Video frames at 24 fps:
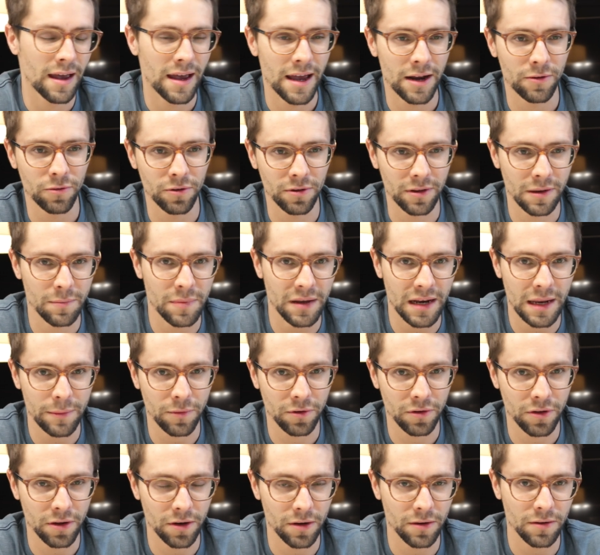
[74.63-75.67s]
and really been
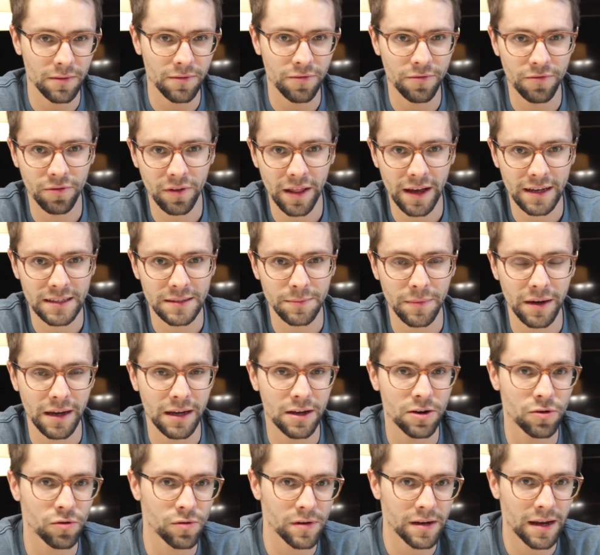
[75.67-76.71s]
able to flex my
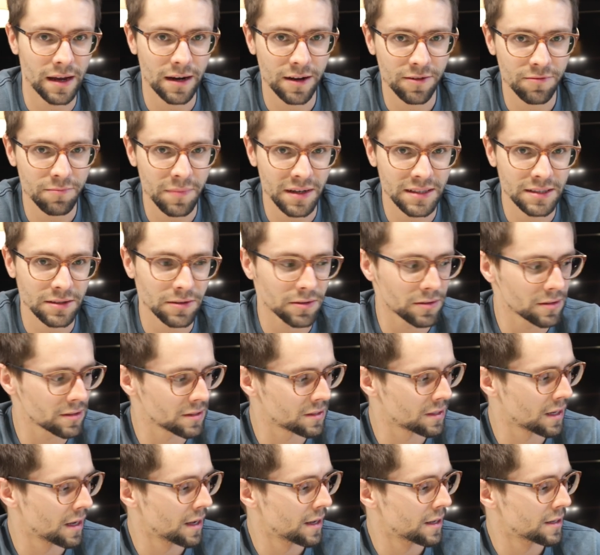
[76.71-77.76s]
creative
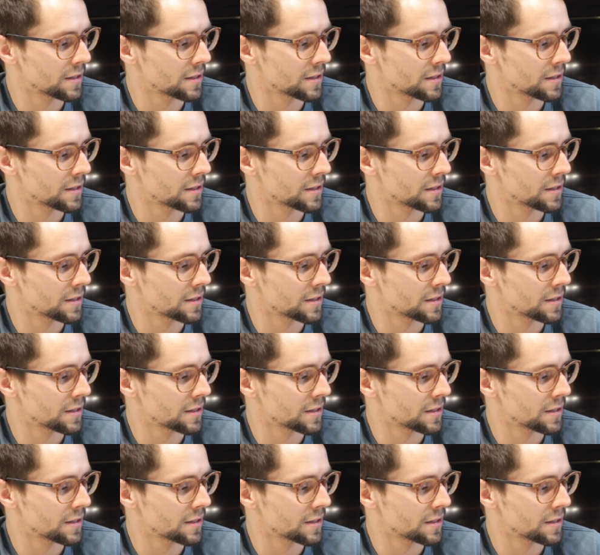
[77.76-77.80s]
muscles.